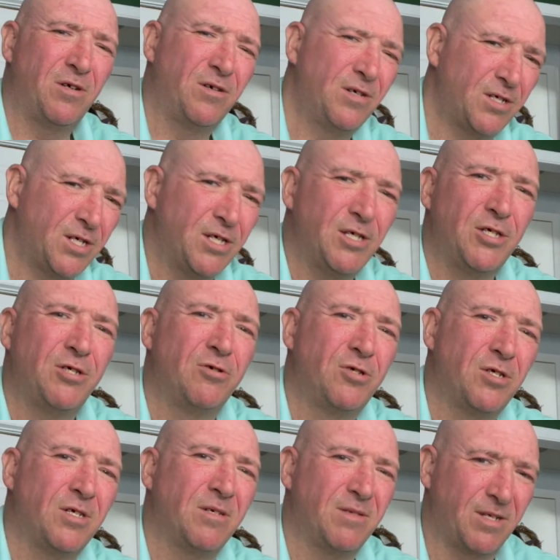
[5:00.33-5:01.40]
R S A is
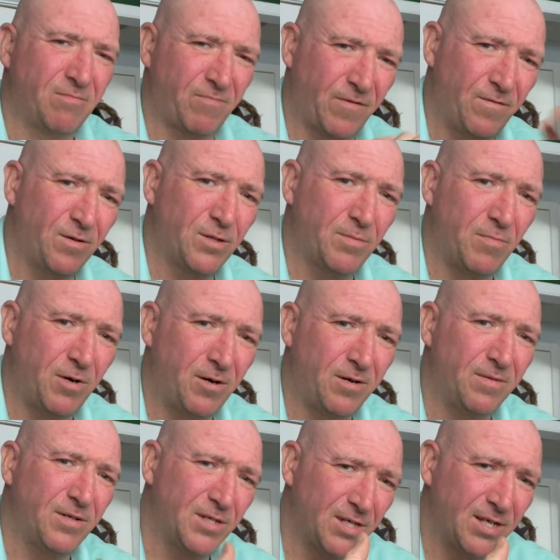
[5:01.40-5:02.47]
usually like first part is the